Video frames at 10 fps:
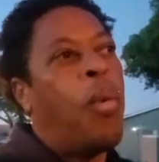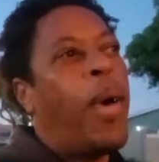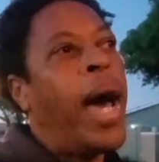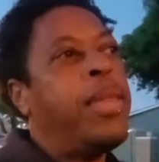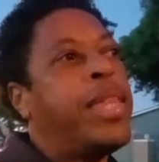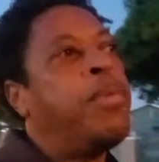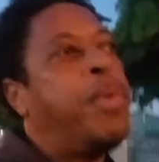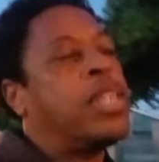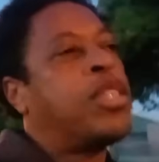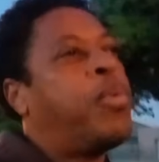why then we
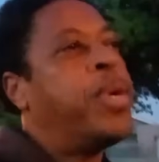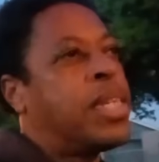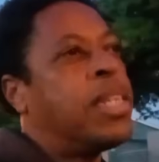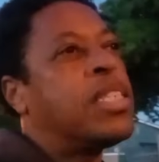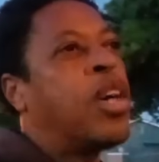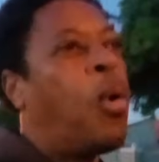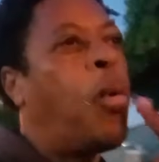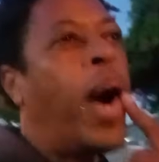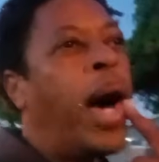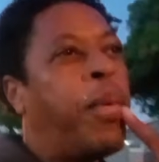ask the question is,
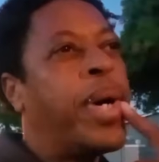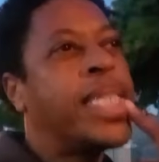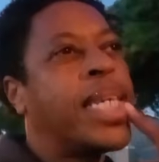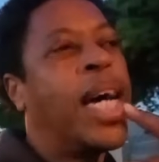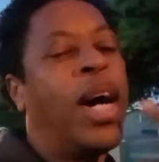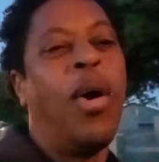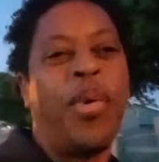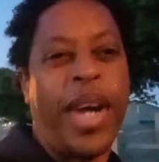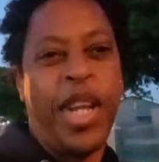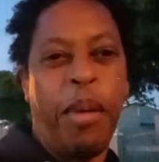why was
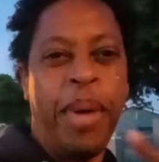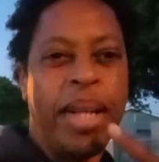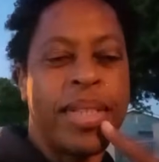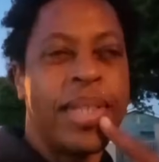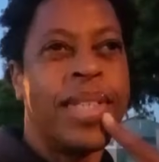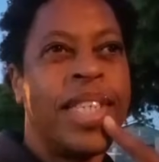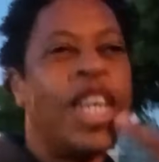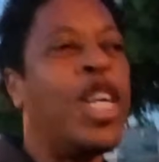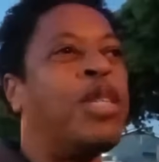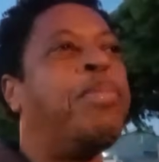Orania built?
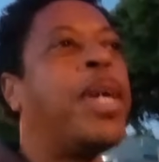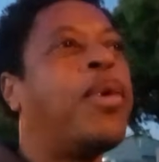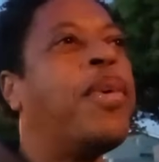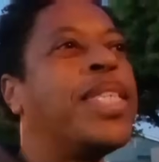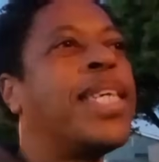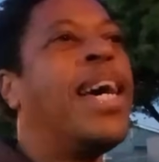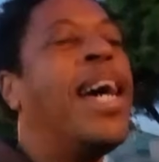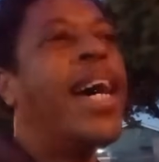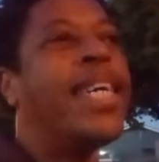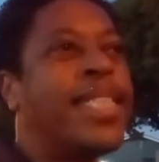It's because
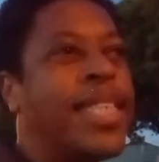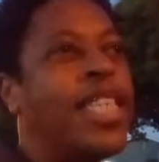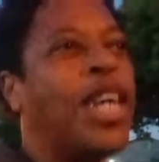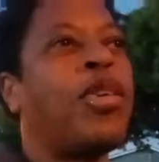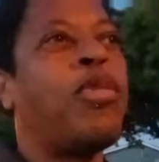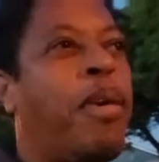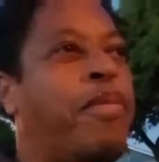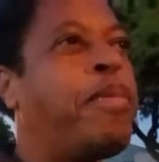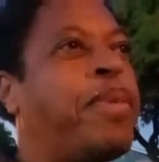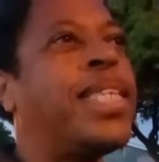a certain group of
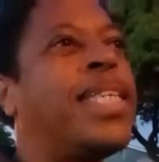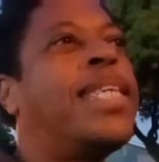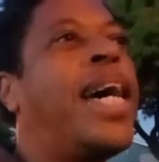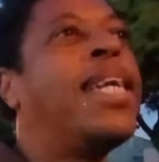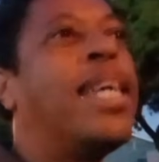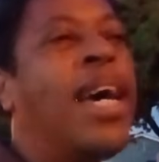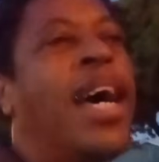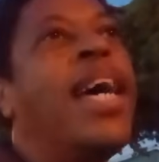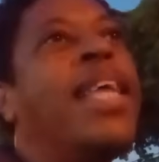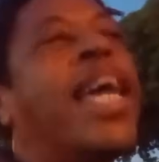people decided
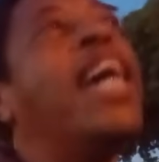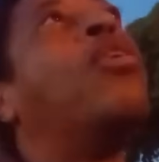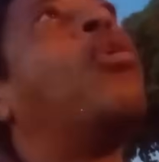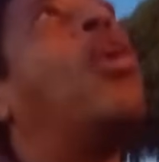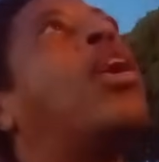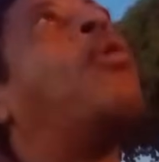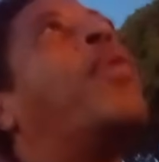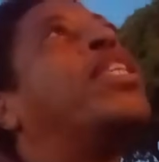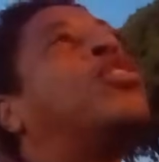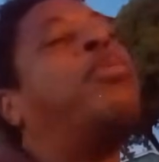they no longer
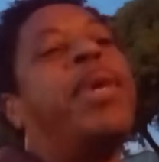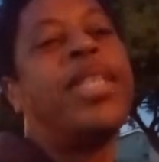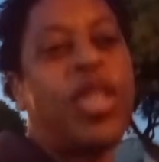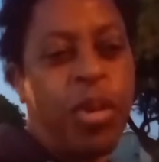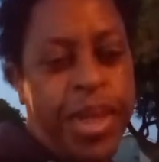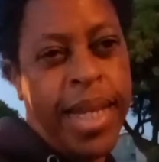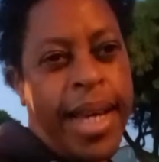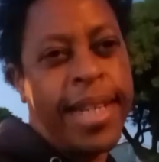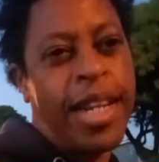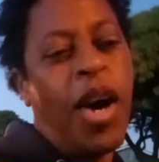want to be
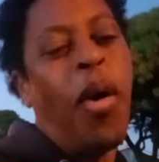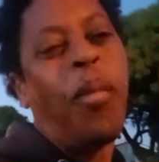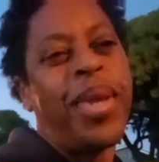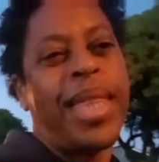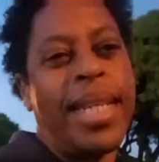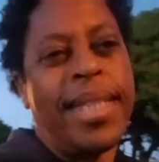associated with the